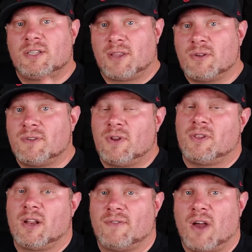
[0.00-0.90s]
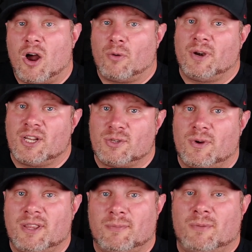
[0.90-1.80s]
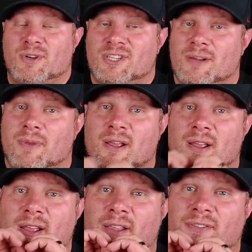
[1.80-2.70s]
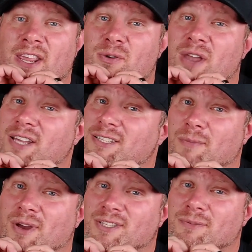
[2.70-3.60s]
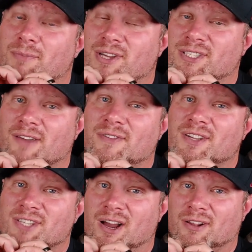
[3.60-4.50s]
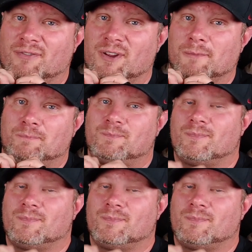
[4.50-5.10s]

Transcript: To those of you that have already joined the membership, thank you guys so much. Much love to all of you.